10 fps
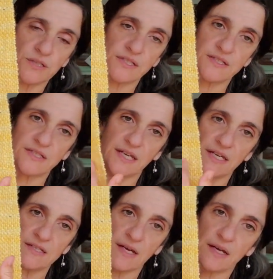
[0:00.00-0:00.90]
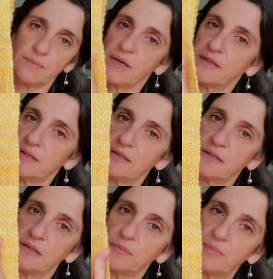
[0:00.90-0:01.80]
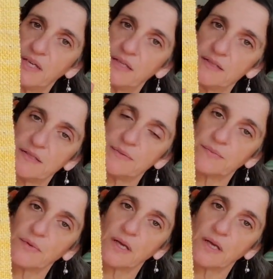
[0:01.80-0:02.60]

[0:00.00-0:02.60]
In this case I made the, the peaks,